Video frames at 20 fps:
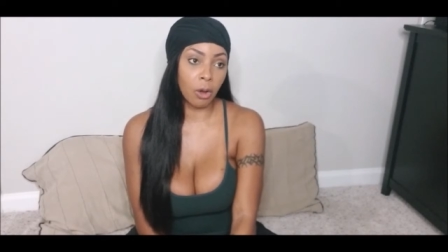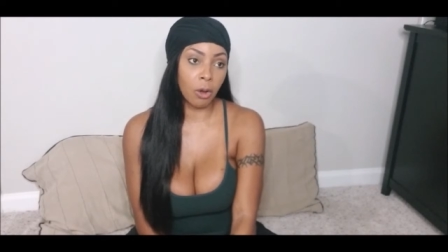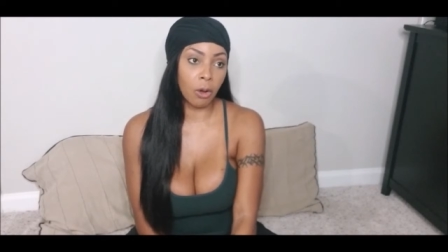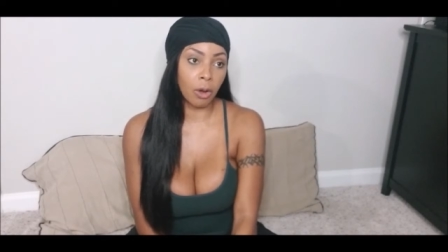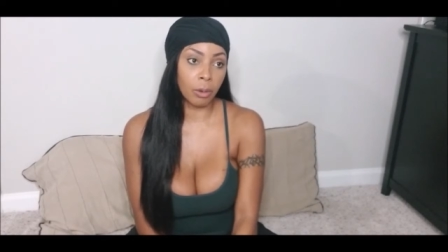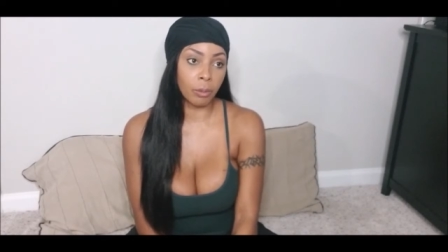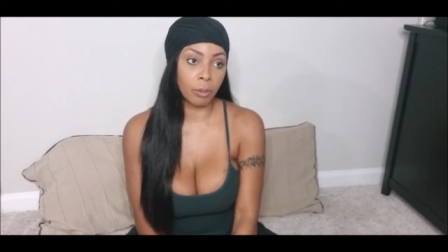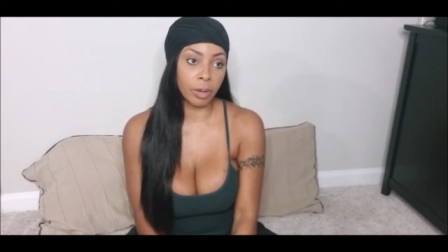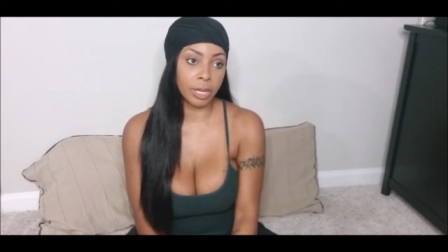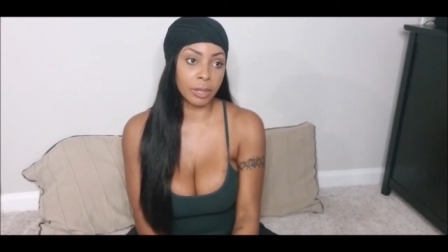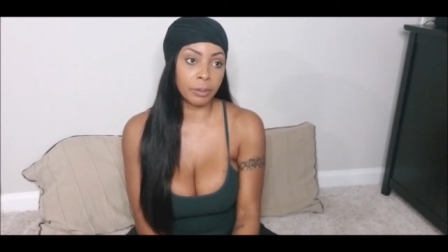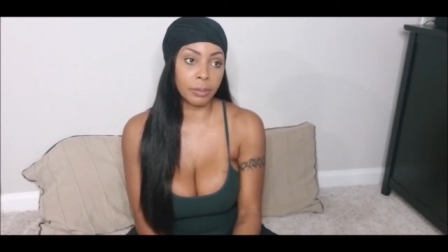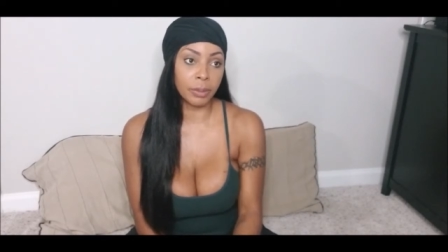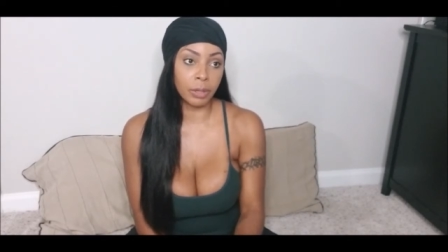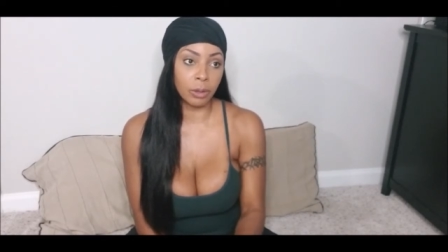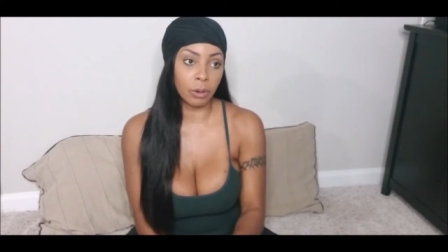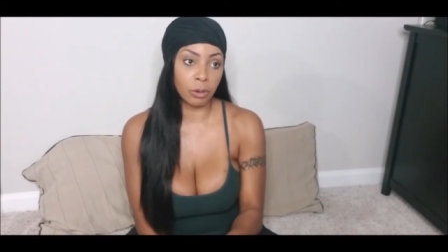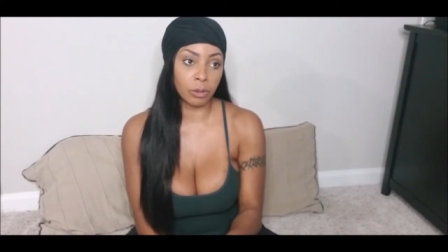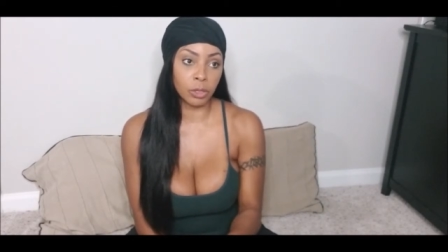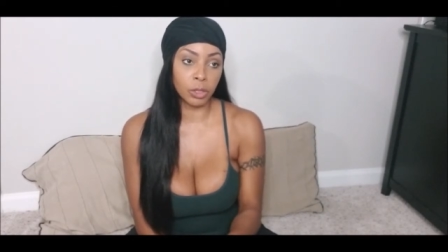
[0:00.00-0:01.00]
on where he'd
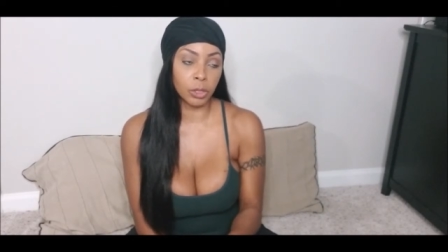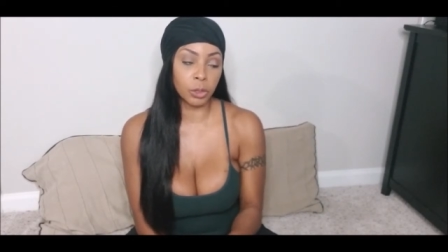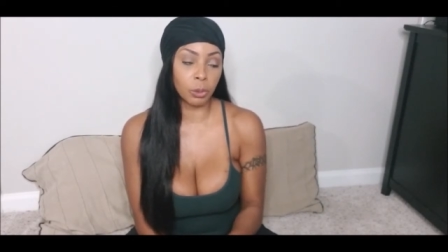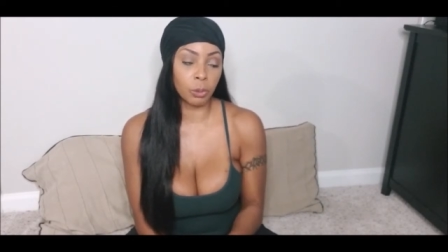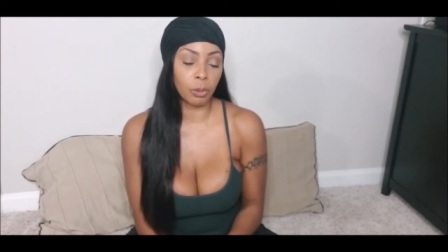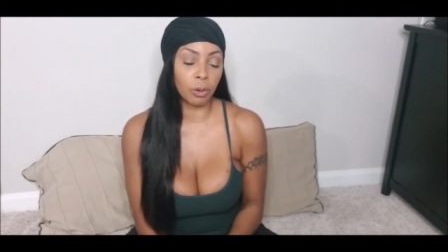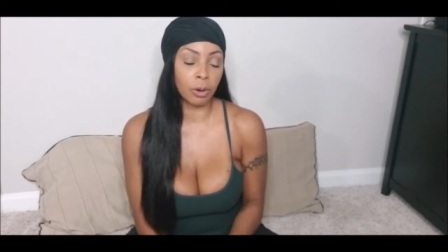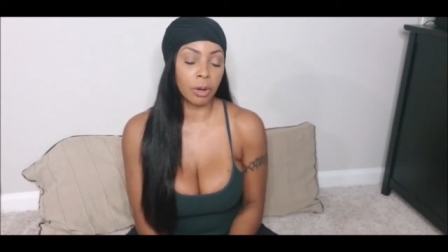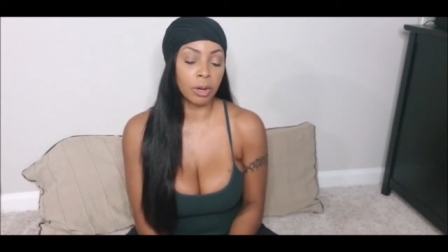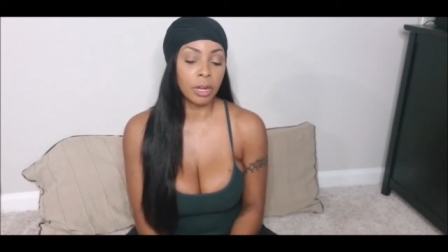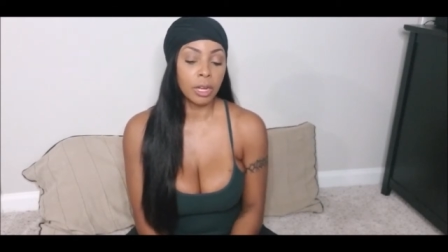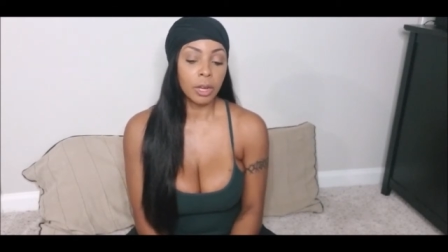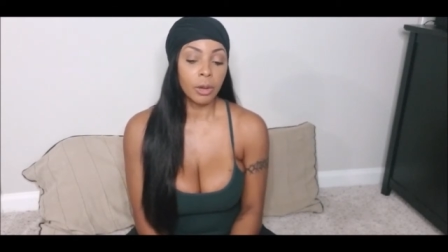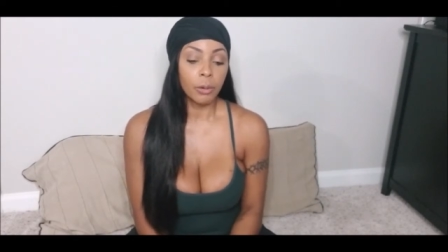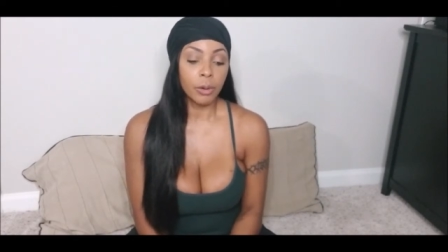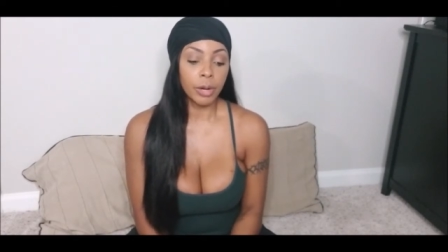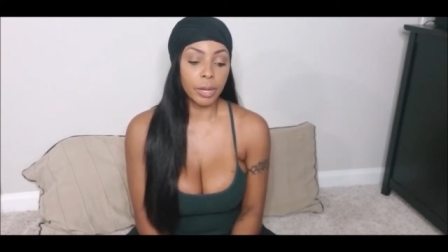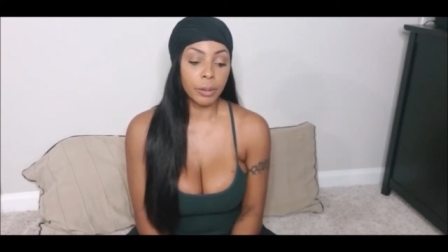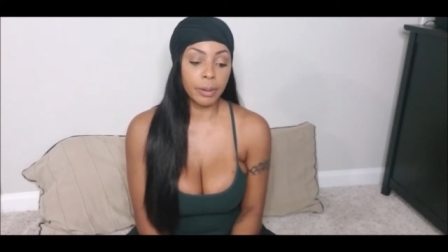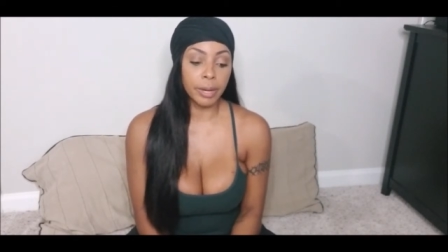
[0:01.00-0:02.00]
be on shore.
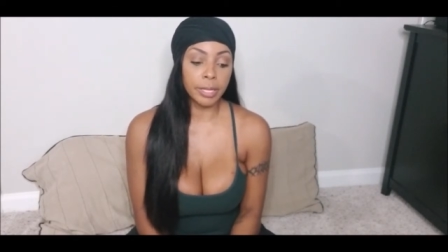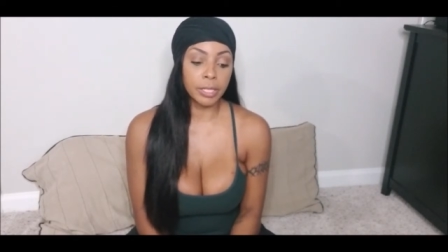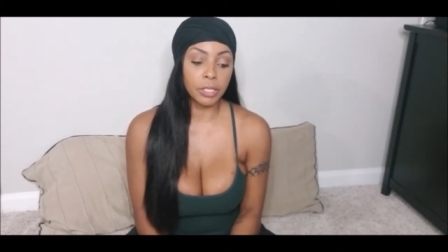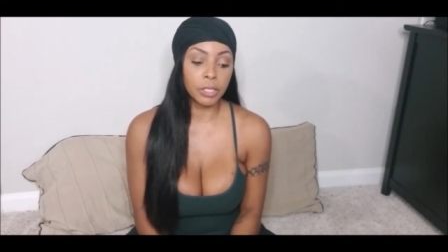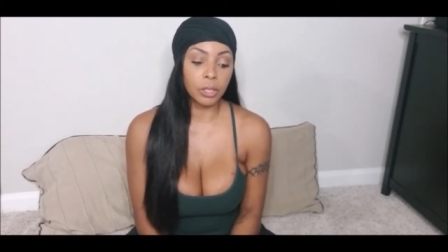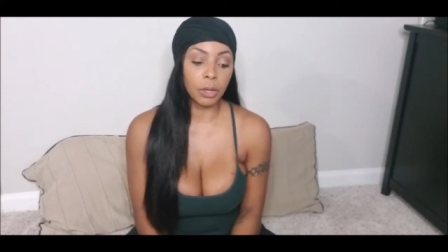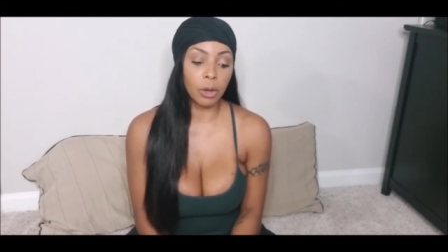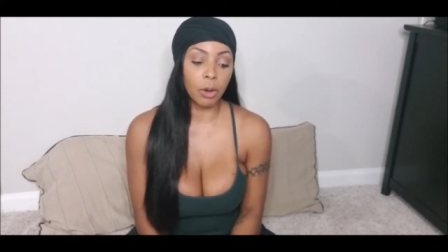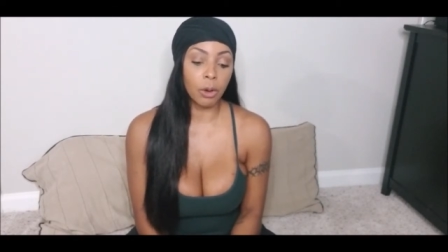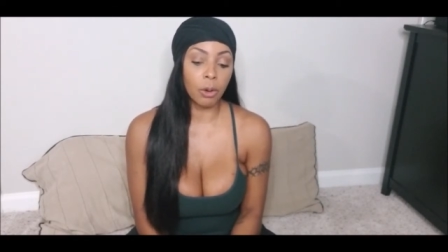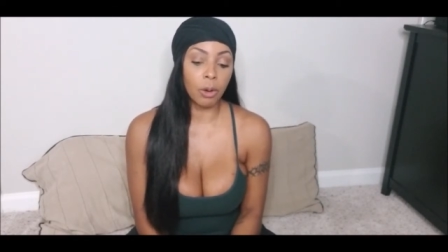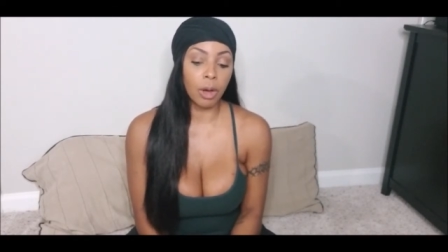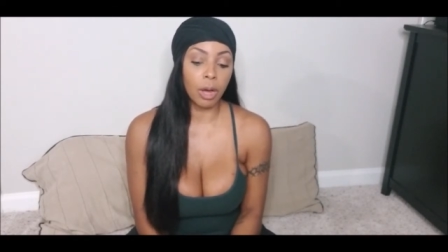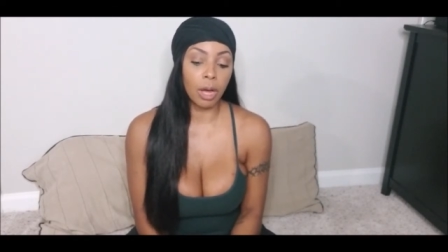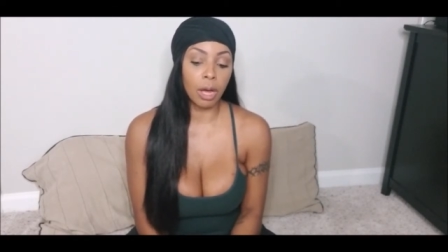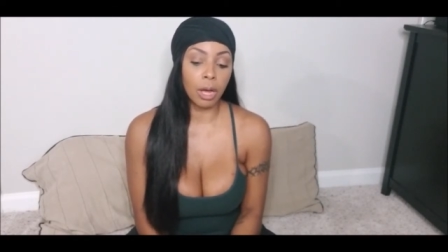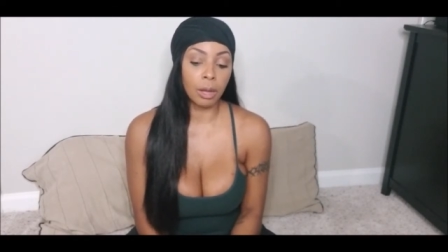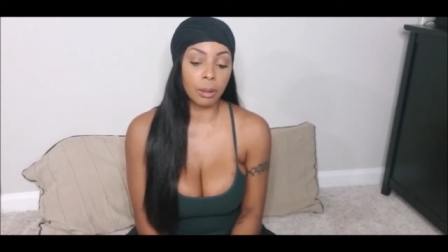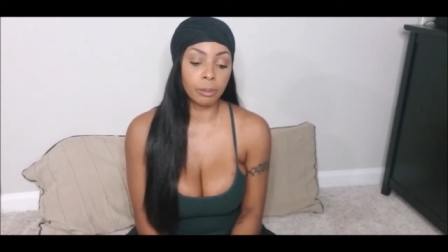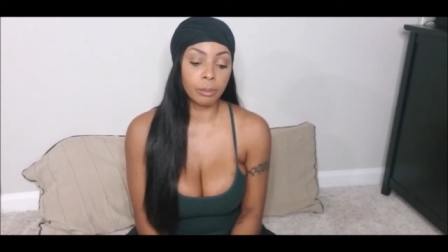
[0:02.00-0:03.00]
Well, anyway, so
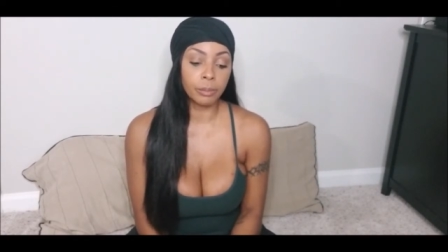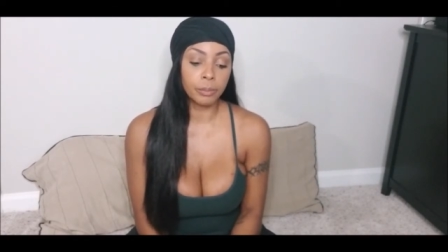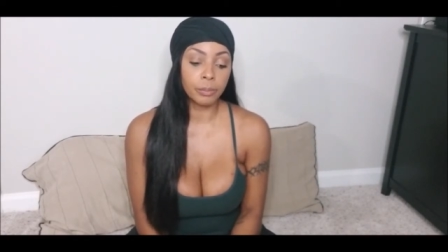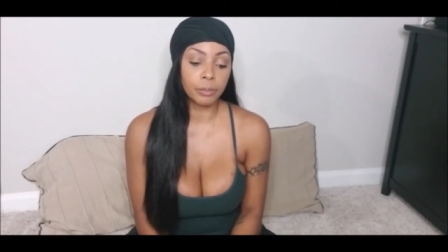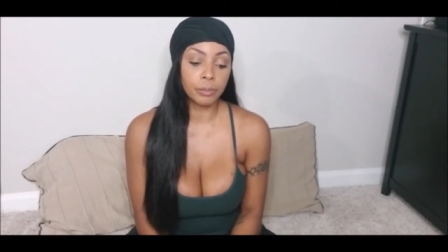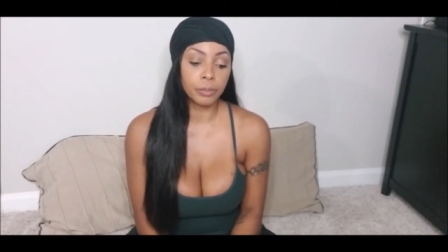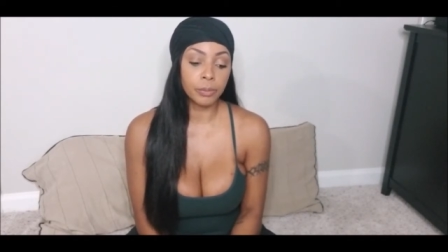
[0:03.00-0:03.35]
um,